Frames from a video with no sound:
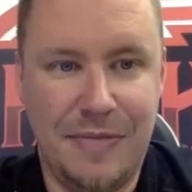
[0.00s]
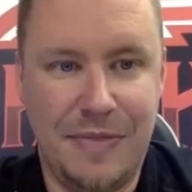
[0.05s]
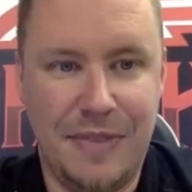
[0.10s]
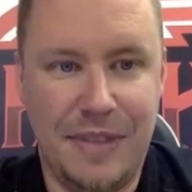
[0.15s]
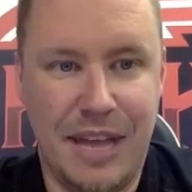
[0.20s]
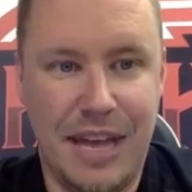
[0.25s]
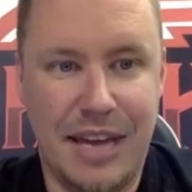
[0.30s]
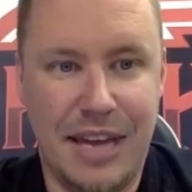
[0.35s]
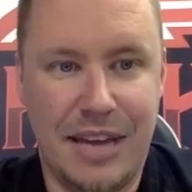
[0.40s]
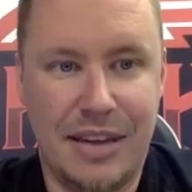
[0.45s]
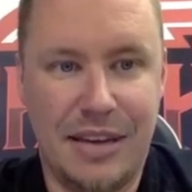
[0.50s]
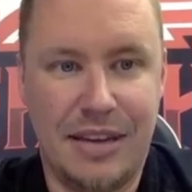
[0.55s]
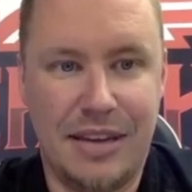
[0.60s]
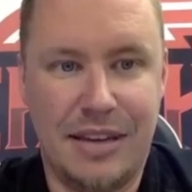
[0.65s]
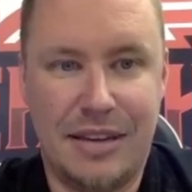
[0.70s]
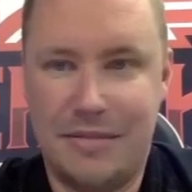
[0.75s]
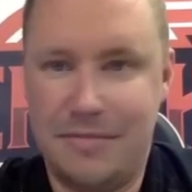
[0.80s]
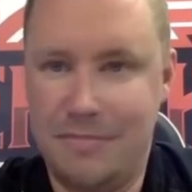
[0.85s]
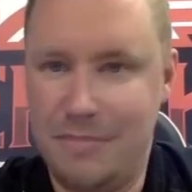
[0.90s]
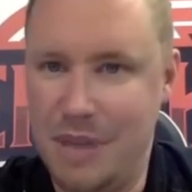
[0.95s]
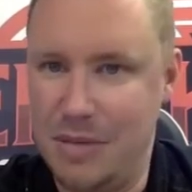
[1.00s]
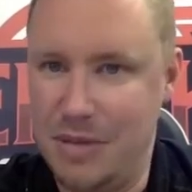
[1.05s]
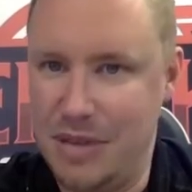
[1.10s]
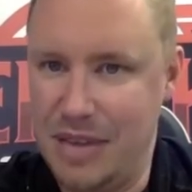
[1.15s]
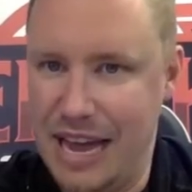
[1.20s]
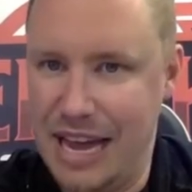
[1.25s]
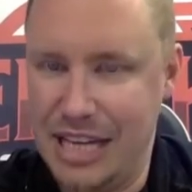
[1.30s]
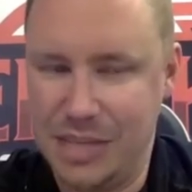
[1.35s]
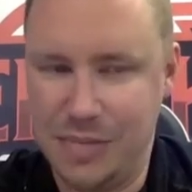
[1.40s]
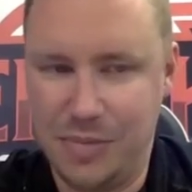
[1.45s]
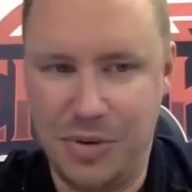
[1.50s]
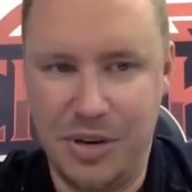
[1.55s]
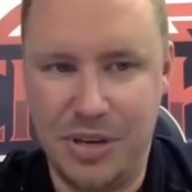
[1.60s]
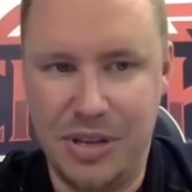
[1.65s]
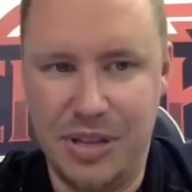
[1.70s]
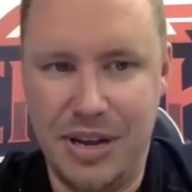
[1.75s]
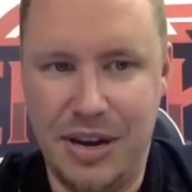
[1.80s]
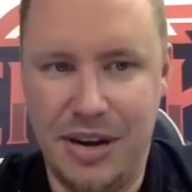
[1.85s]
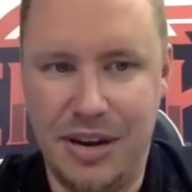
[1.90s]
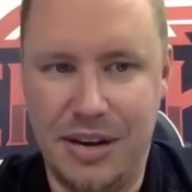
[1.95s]
like maybe Kasper
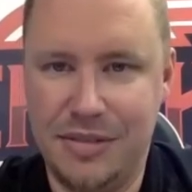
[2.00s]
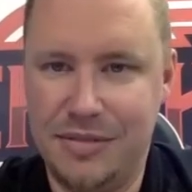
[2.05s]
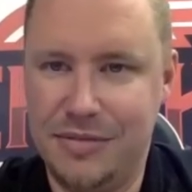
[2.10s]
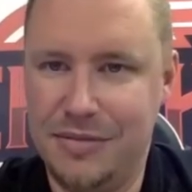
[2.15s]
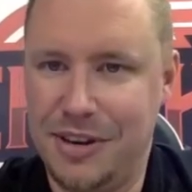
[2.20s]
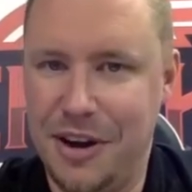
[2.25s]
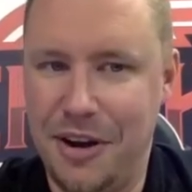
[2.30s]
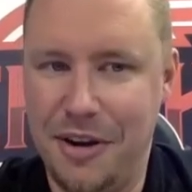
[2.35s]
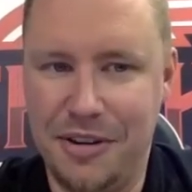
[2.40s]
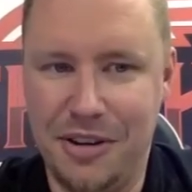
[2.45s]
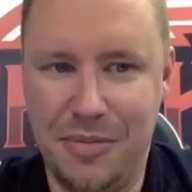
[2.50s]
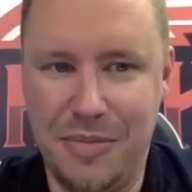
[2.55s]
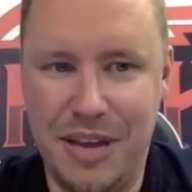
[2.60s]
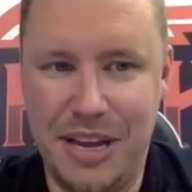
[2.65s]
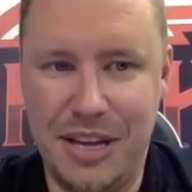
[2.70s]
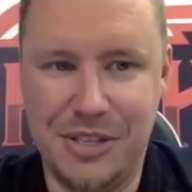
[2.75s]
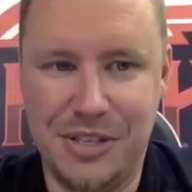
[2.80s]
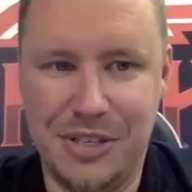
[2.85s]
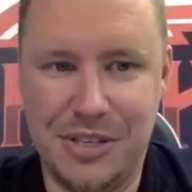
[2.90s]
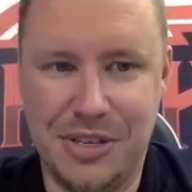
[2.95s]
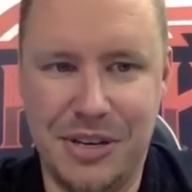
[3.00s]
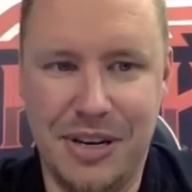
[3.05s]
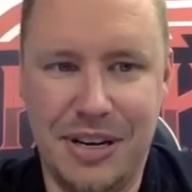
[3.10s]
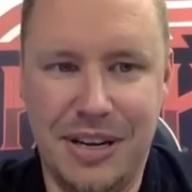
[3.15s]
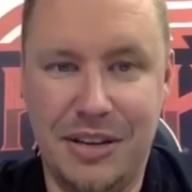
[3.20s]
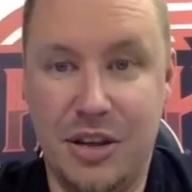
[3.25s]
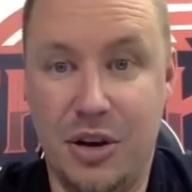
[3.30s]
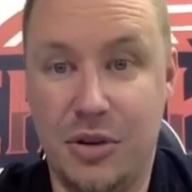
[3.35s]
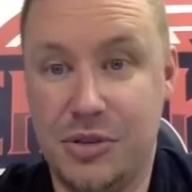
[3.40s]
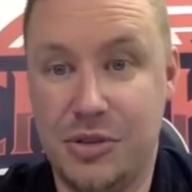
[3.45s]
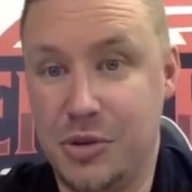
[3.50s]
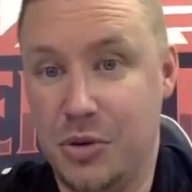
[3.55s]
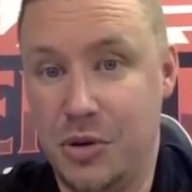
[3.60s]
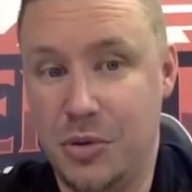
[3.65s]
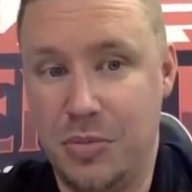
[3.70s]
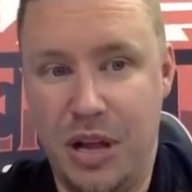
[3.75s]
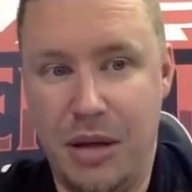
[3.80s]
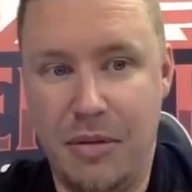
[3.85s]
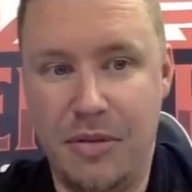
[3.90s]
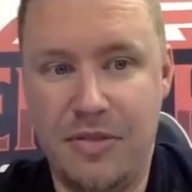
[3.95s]
in there, Carter Mazur,
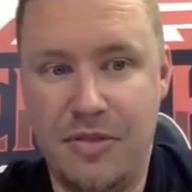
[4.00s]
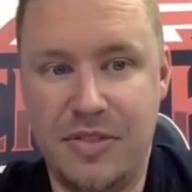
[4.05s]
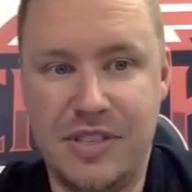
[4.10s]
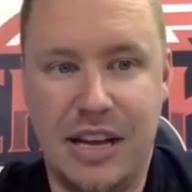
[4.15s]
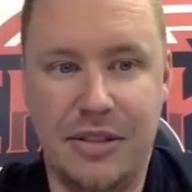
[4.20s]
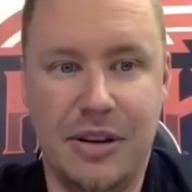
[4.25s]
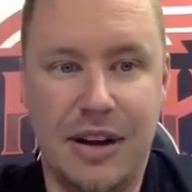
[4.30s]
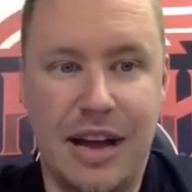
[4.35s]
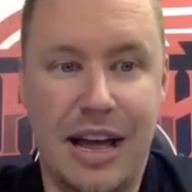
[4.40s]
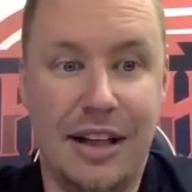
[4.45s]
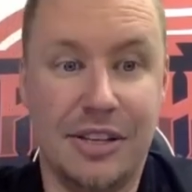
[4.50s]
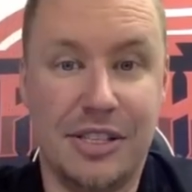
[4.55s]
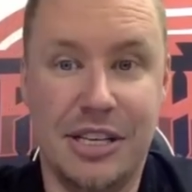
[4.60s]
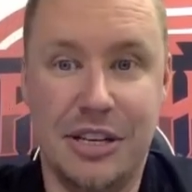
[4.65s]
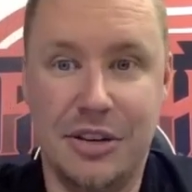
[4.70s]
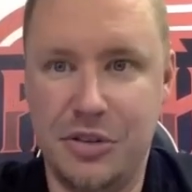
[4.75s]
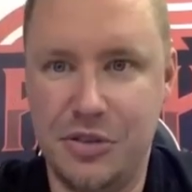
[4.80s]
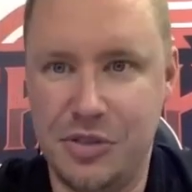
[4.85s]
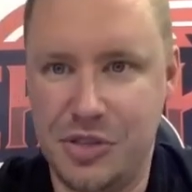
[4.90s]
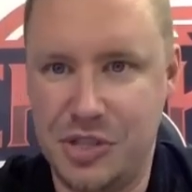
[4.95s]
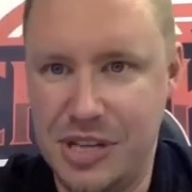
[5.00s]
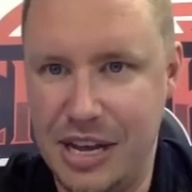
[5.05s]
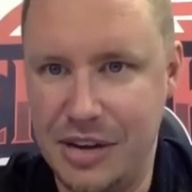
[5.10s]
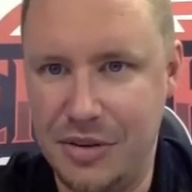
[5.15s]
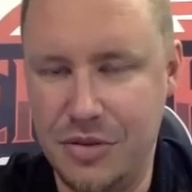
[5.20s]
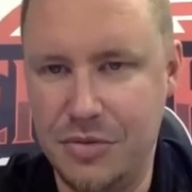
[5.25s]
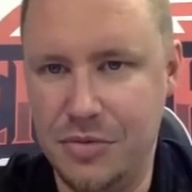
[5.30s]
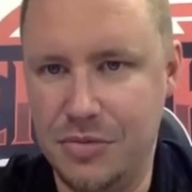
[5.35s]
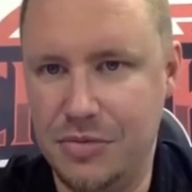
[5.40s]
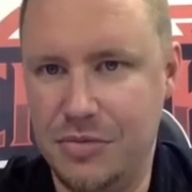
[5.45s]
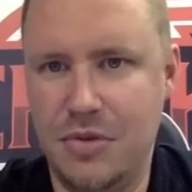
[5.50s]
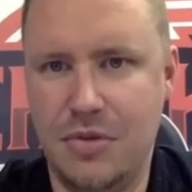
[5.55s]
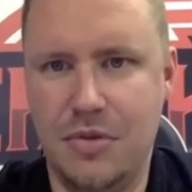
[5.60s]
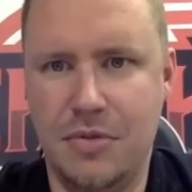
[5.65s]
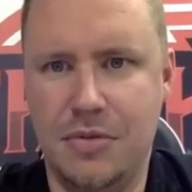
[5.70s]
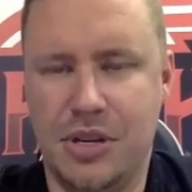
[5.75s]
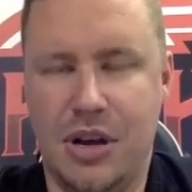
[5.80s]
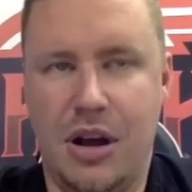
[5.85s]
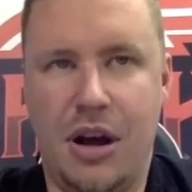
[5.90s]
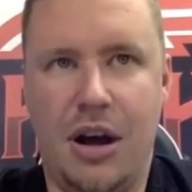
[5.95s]
Soderblom is down there, Alexander Doucette, who
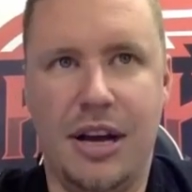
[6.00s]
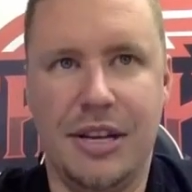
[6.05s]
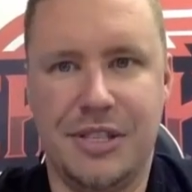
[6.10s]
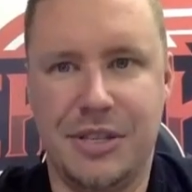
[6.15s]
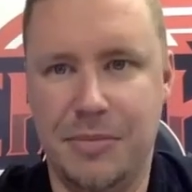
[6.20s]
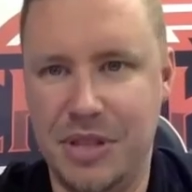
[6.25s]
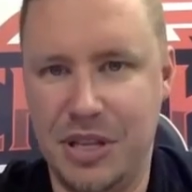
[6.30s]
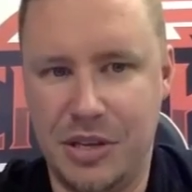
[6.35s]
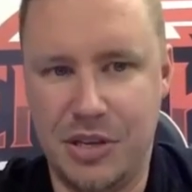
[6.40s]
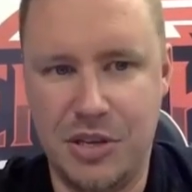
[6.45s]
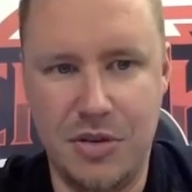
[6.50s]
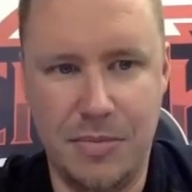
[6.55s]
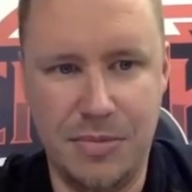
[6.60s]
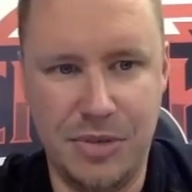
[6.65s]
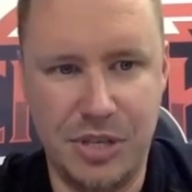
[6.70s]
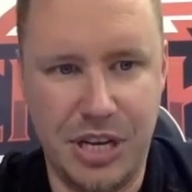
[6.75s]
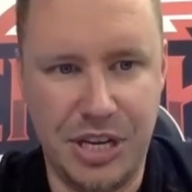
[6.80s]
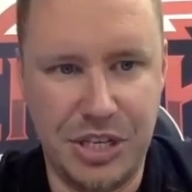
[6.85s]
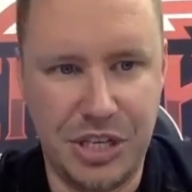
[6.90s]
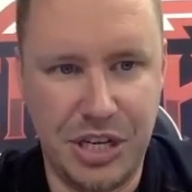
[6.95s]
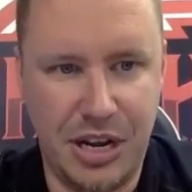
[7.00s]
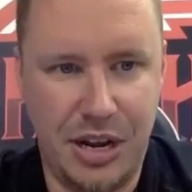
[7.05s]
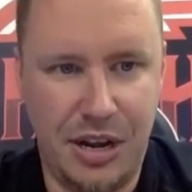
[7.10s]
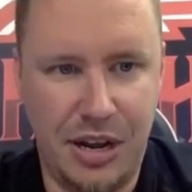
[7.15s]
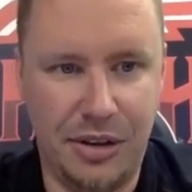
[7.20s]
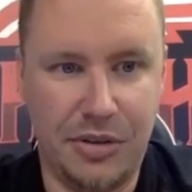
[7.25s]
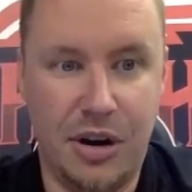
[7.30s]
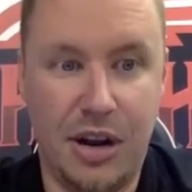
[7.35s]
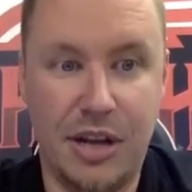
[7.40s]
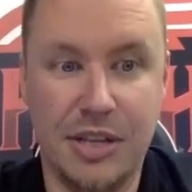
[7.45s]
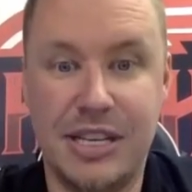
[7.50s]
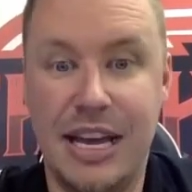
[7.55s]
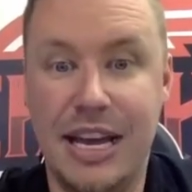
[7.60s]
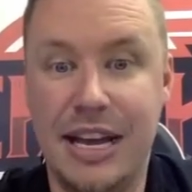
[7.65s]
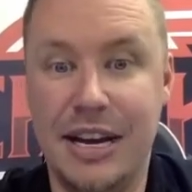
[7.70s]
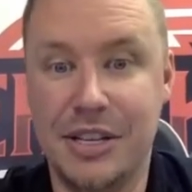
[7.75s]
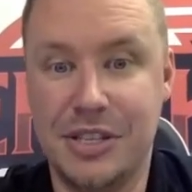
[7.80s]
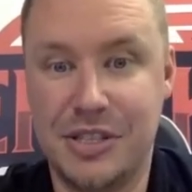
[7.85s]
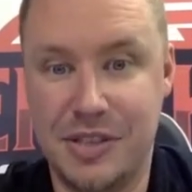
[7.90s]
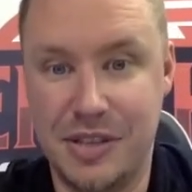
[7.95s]
was awesome in the QMJHL, Cross
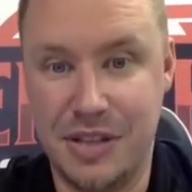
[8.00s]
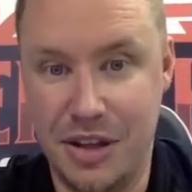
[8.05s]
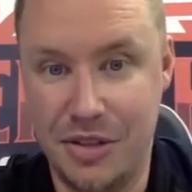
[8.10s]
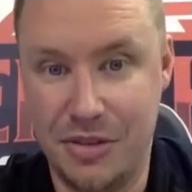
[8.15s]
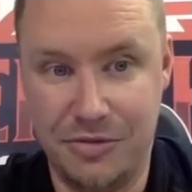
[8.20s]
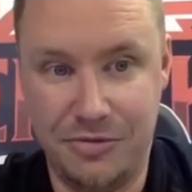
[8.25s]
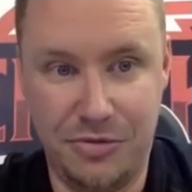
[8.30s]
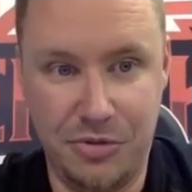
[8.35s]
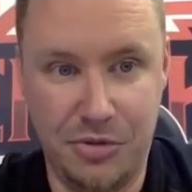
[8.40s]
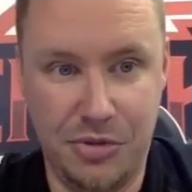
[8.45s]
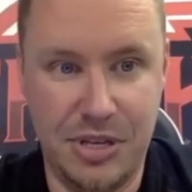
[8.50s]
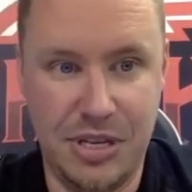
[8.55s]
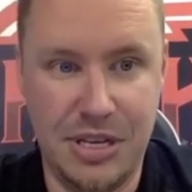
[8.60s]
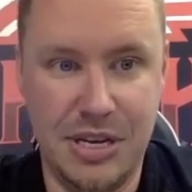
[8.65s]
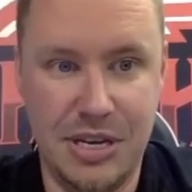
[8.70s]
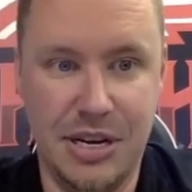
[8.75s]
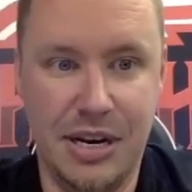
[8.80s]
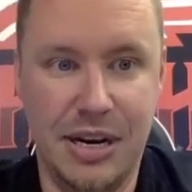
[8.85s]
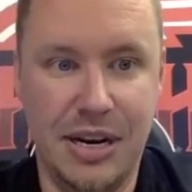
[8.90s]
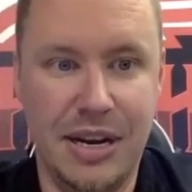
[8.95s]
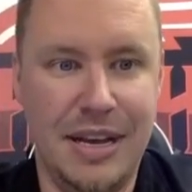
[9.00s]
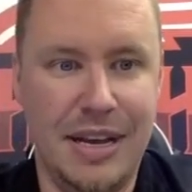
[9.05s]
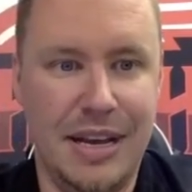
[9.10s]
Hannes, another full year.